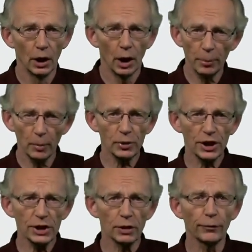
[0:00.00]
A
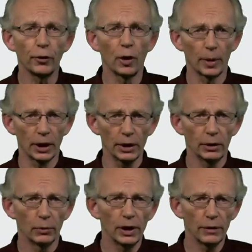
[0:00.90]
propositional formula
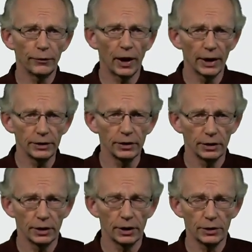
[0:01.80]
we defined
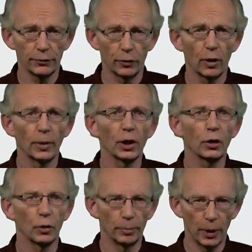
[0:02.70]
is a formula
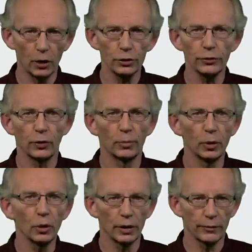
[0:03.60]
composed from
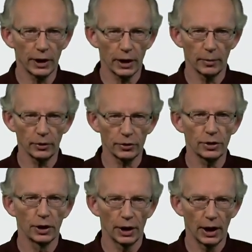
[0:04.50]
Boolean variables
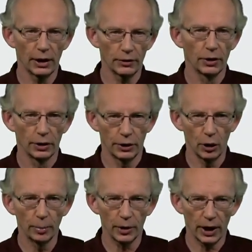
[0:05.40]
and the
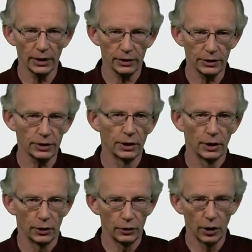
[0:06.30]
operators
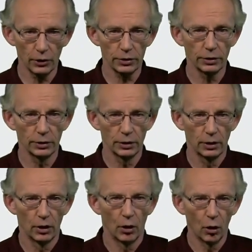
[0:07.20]
not,
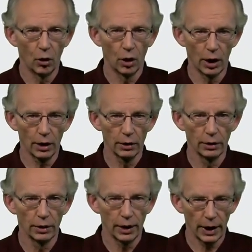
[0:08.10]
or,
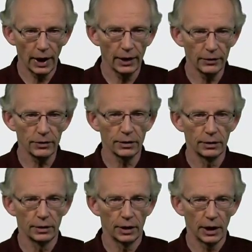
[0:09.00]
and,
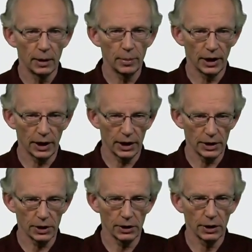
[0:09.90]

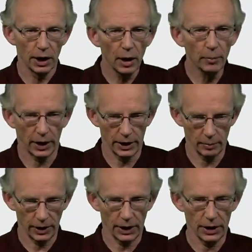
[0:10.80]
implication and by
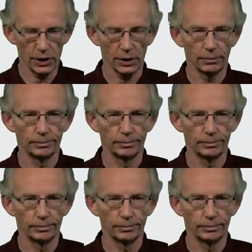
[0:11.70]
implication.